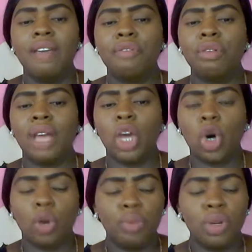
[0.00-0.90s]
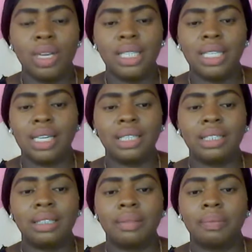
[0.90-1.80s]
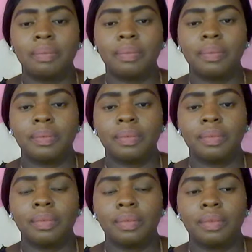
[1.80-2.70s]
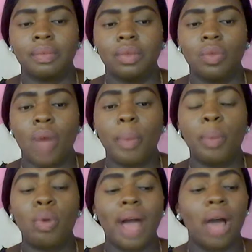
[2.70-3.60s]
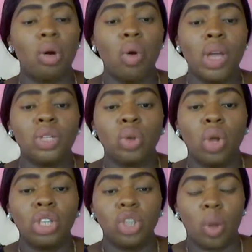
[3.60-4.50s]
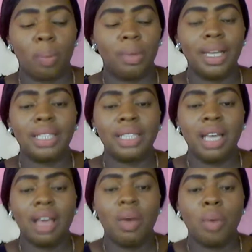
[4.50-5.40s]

even in communities where people can go in to lodge complaints,